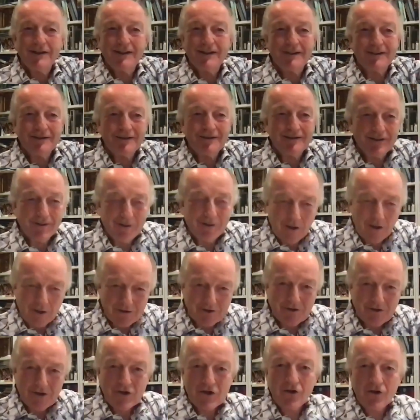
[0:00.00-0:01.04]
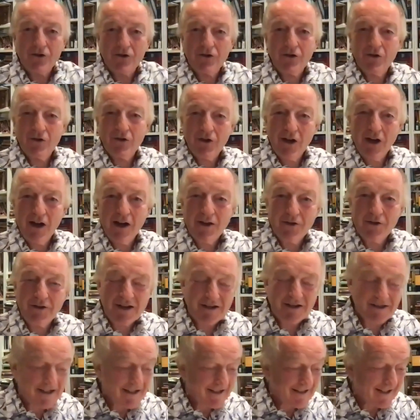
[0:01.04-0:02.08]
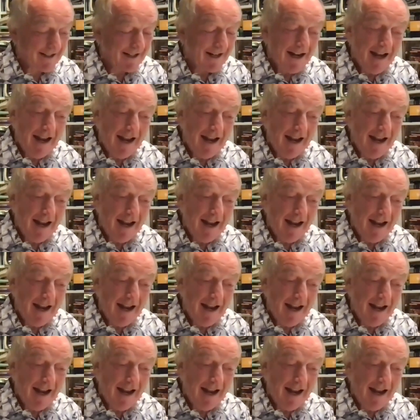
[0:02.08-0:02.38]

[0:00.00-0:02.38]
and Gloucestershire and the rest, is that